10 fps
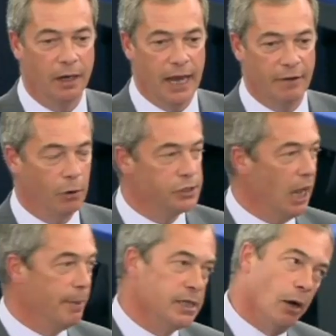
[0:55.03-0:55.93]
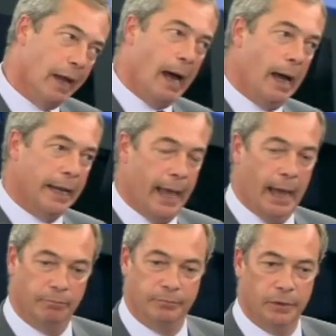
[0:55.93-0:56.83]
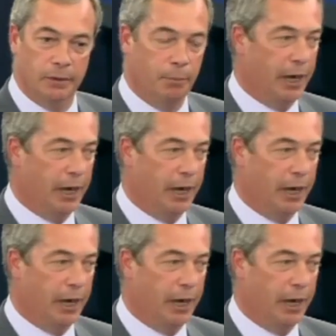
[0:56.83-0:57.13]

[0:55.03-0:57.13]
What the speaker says: Now, of course, I'll be told, yeah, but